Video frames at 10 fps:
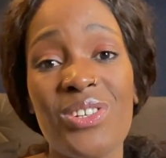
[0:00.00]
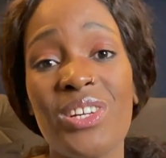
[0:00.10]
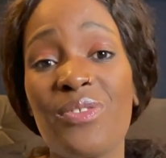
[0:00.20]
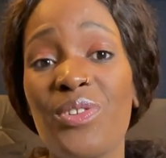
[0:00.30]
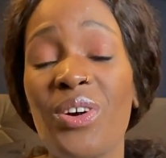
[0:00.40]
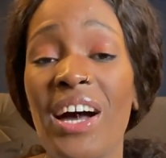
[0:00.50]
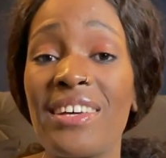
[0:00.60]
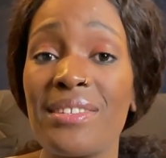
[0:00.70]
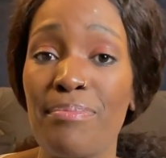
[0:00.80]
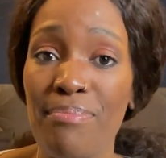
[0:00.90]
to give you
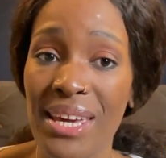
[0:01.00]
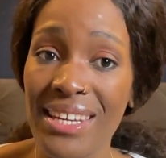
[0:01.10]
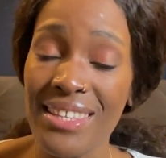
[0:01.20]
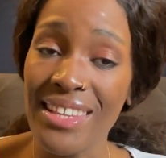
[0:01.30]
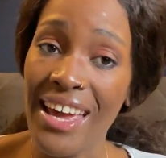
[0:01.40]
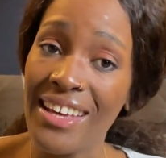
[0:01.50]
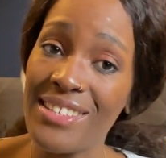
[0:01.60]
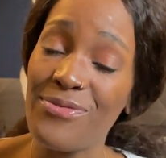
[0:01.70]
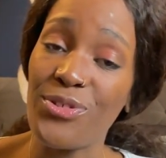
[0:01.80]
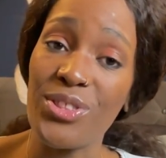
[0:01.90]
guys many
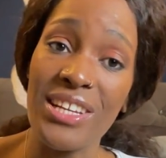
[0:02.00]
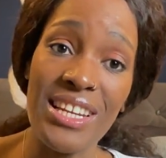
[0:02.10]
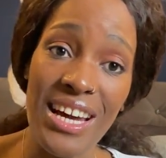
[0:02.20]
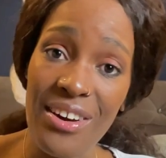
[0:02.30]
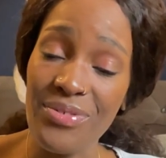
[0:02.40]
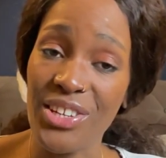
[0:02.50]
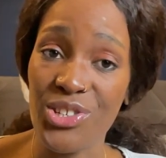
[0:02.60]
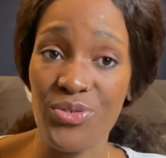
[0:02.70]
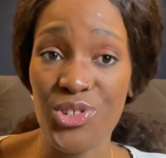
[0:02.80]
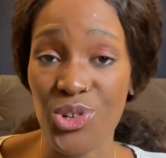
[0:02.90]
thanks for the love that
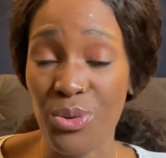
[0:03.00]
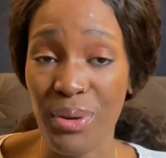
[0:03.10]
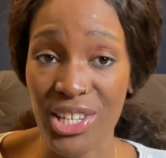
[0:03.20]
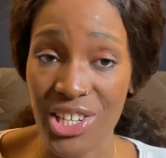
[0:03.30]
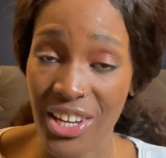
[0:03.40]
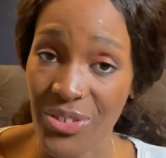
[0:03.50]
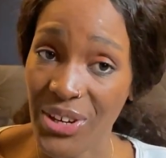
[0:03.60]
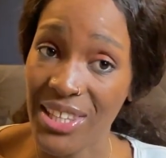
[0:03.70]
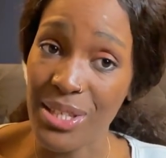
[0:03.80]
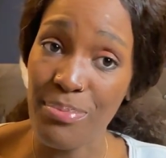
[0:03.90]
you've shown my channel
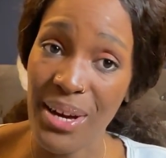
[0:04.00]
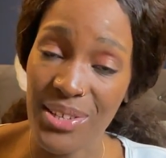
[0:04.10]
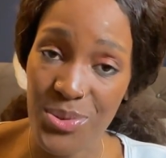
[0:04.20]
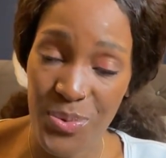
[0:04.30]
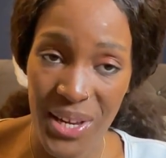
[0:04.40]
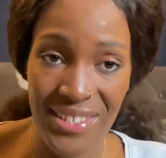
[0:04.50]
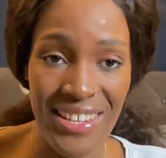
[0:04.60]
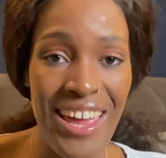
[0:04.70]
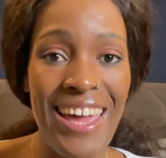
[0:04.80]
in the past weeks.